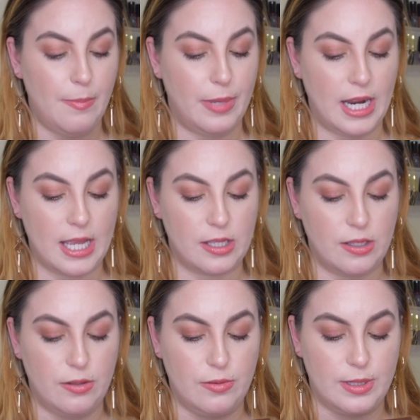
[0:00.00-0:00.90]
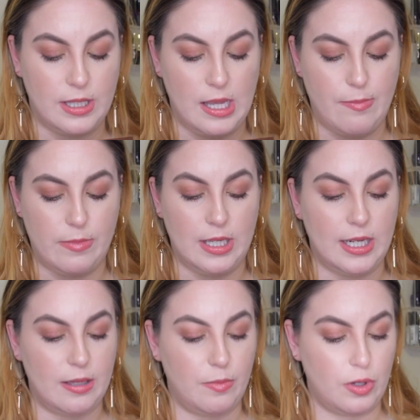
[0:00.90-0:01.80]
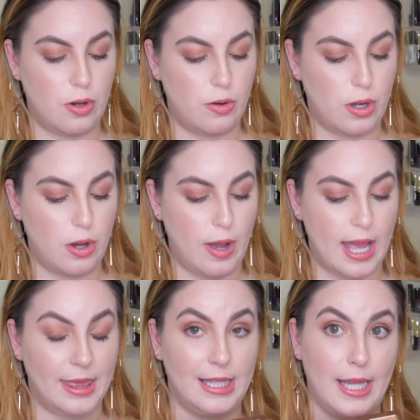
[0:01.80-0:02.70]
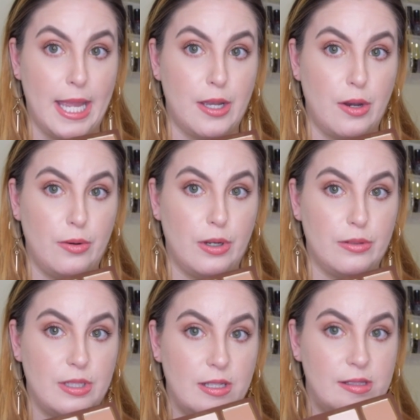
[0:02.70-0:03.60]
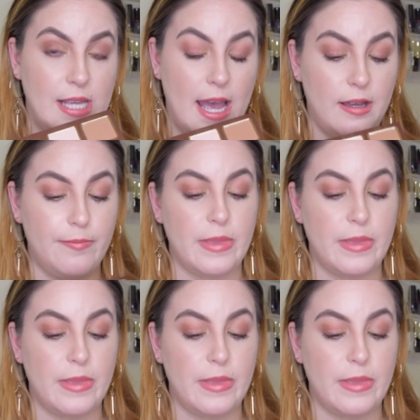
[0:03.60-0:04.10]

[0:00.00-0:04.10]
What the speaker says: but I use the medium cocoa and the light cocoa to set.